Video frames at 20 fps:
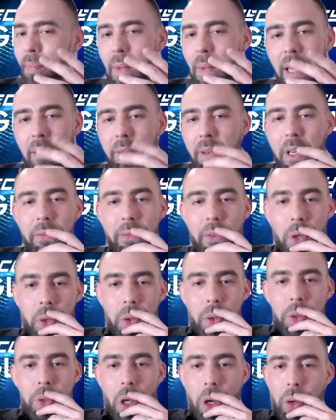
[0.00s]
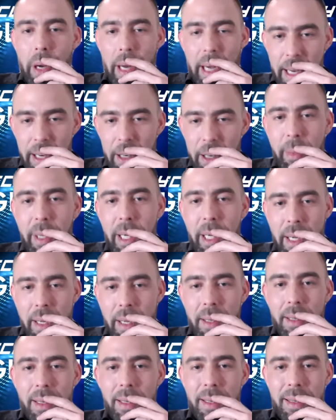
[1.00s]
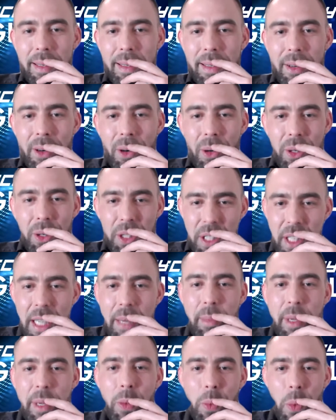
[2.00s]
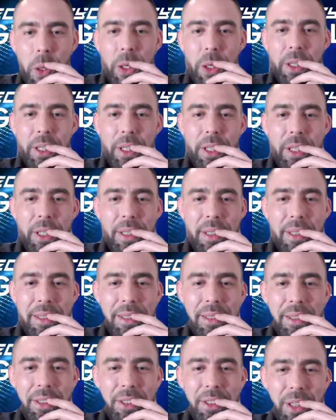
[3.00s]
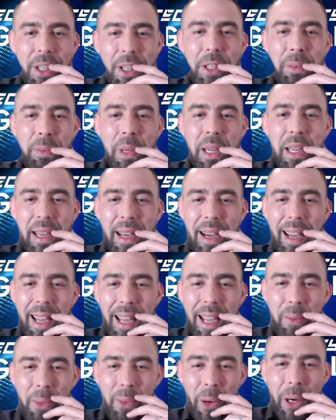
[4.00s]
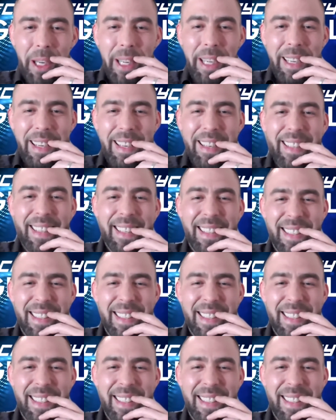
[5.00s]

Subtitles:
even if you don't hear me or see me work, trust me, I am working.